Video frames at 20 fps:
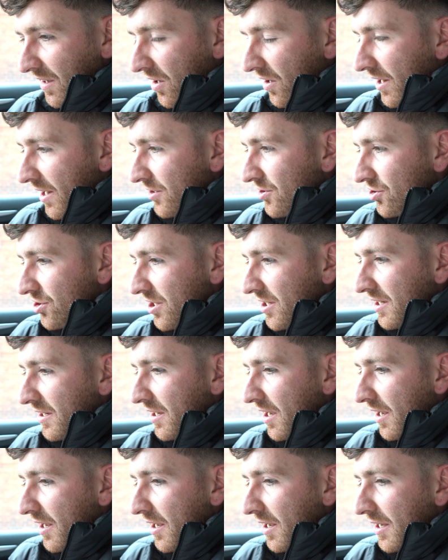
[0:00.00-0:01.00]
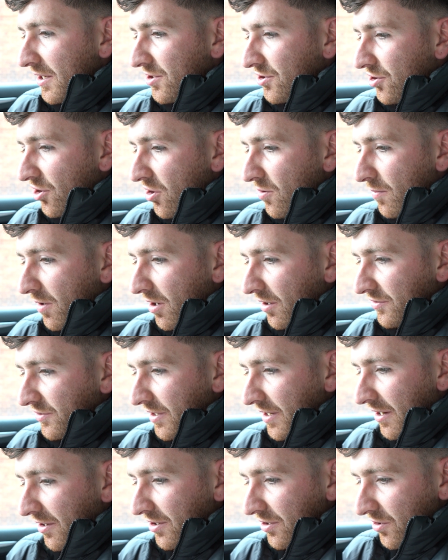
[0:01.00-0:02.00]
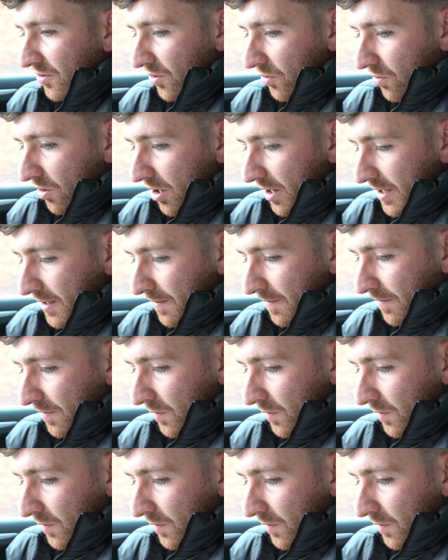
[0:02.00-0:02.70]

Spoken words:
Hi, Angie. It's Joe Martin. How are you doing? All right.